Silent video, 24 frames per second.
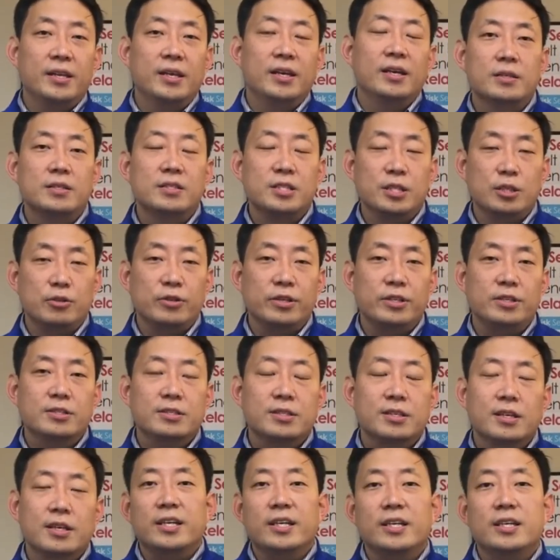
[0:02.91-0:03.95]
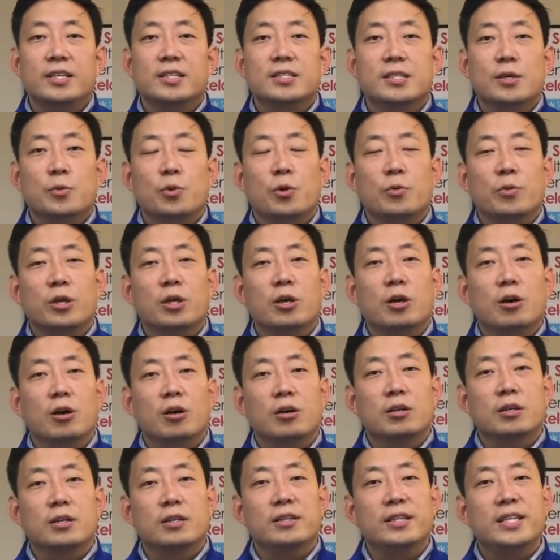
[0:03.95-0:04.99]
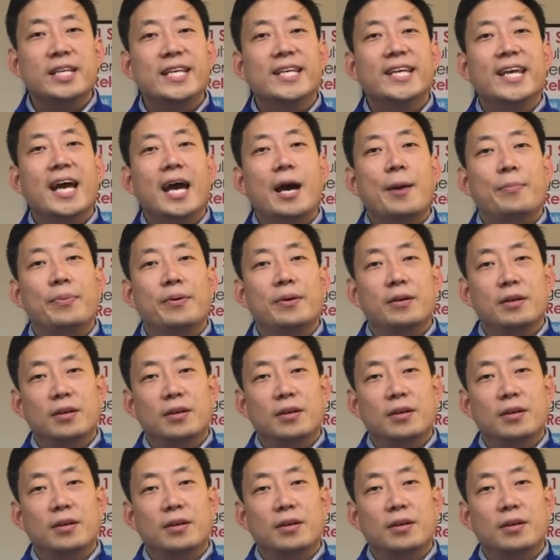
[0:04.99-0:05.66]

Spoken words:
series is what we call kneecap